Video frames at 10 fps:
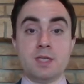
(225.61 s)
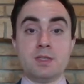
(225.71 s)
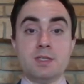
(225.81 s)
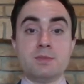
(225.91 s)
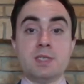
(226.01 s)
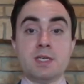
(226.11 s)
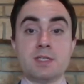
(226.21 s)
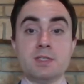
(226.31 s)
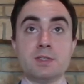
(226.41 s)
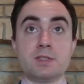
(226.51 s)
These
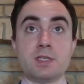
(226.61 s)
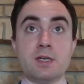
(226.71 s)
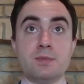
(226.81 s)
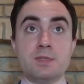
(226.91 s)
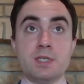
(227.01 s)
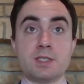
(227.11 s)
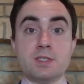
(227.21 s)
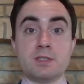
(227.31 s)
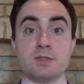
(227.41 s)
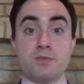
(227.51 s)
objections are
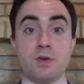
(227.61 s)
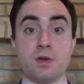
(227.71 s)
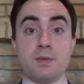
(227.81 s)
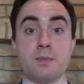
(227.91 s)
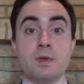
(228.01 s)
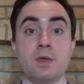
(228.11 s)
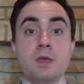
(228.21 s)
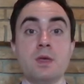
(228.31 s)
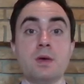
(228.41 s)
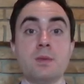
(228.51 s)
objections from
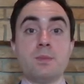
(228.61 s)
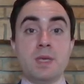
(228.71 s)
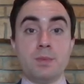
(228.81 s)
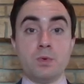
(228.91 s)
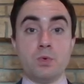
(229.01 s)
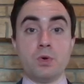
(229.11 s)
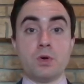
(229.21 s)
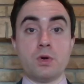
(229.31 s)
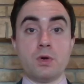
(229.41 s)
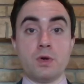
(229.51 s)
people who
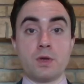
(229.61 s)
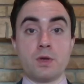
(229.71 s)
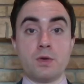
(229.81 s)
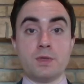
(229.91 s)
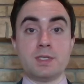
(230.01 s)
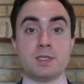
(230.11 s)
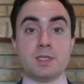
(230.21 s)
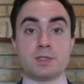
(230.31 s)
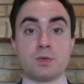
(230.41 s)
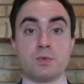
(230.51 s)
are going to
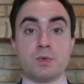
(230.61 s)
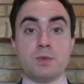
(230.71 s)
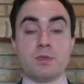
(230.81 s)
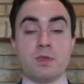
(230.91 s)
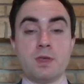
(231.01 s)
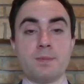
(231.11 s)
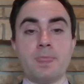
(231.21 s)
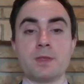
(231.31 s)
disagree with him.